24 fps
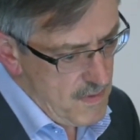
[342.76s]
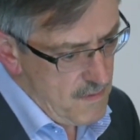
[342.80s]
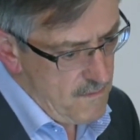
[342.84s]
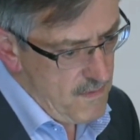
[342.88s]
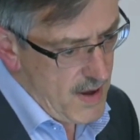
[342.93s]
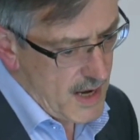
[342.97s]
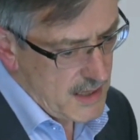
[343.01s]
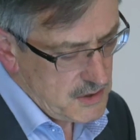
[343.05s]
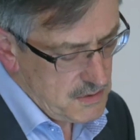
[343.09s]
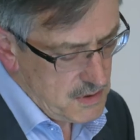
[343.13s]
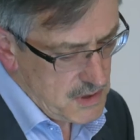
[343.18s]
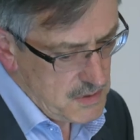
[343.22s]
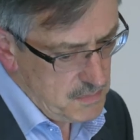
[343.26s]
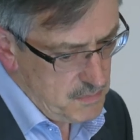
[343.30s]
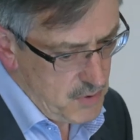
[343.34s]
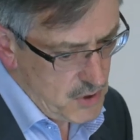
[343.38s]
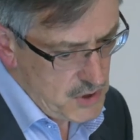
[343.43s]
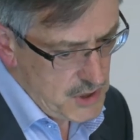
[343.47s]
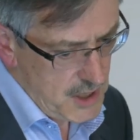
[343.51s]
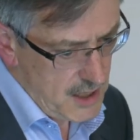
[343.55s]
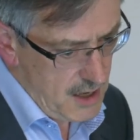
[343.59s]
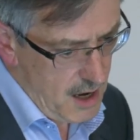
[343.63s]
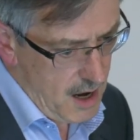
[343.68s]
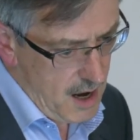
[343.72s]
Vector is
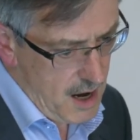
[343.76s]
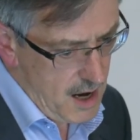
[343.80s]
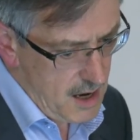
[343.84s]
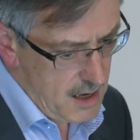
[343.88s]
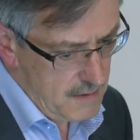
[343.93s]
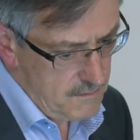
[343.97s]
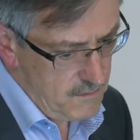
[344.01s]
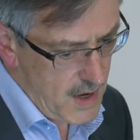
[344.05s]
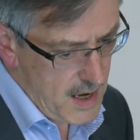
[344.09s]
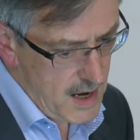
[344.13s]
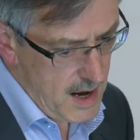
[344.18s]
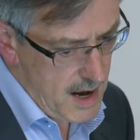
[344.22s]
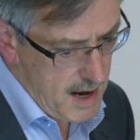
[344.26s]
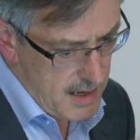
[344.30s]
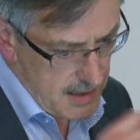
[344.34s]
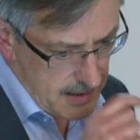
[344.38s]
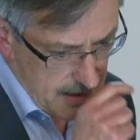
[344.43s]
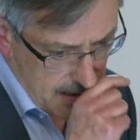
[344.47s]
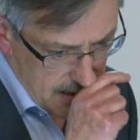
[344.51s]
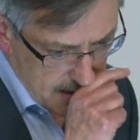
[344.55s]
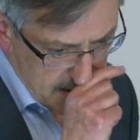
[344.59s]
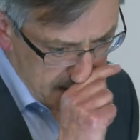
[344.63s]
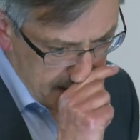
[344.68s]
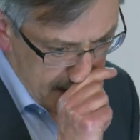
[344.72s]
pushing hard, very hard
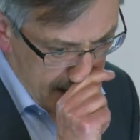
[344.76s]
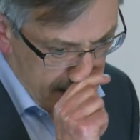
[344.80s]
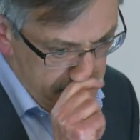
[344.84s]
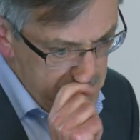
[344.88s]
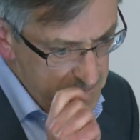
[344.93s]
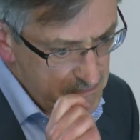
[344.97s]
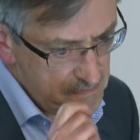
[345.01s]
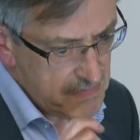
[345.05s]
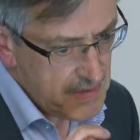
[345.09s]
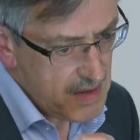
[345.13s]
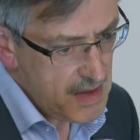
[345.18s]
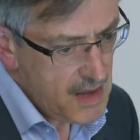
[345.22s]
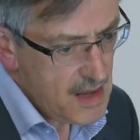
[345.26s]
against that.